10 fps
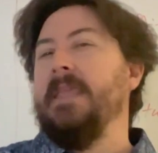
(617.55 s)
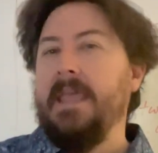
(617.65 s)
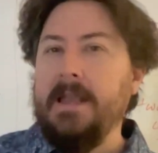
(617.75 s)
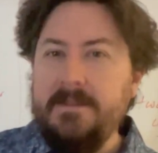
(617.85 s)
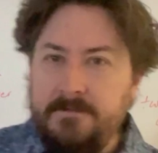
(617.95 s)

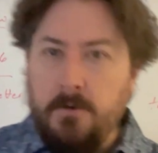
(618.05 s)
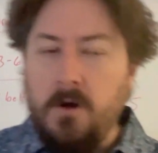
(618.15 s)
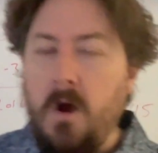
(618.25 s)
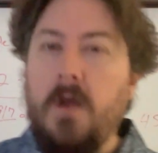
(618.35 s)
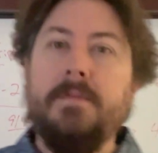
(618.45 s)
any
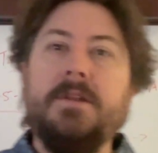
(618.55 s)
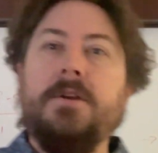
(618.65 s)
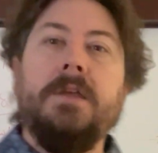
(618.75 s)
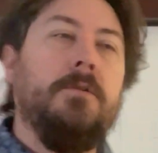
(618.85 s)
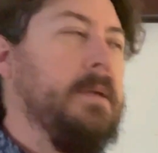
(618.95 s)
4-card
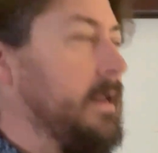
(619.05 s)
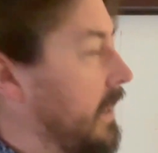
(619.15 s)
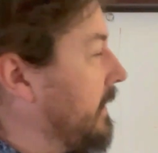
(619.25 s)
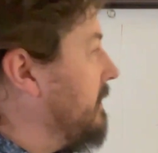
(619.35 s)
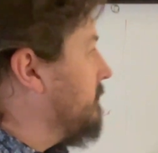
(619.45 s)
Badugi will beat
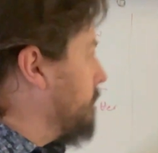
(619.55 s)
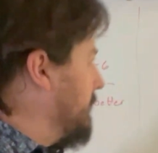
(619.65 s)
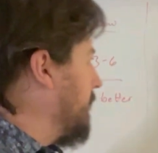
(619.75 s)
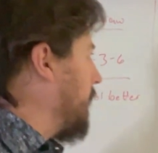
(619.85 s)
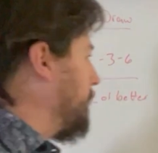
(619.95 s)
any
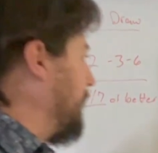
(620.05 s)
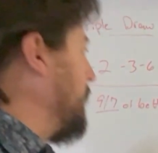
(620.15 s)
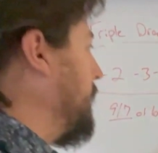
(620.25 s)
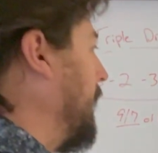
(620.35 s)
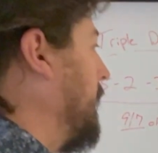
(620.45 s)
3-card
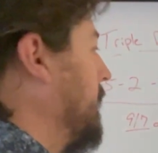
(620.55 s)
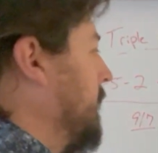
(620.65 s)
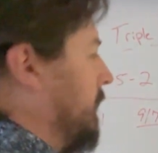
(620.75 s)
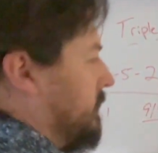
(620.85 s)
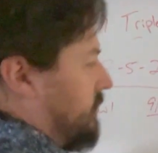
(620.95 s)
Badugi.
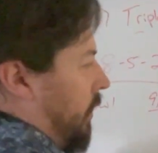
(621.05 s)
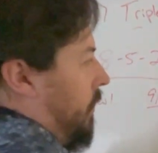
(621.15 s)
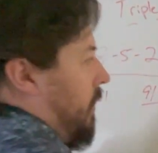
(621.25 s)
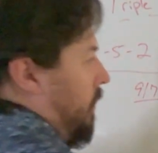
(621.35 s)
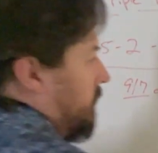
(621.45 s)

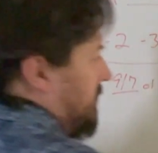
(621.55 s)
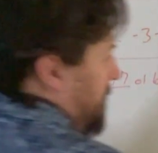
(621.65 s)
So some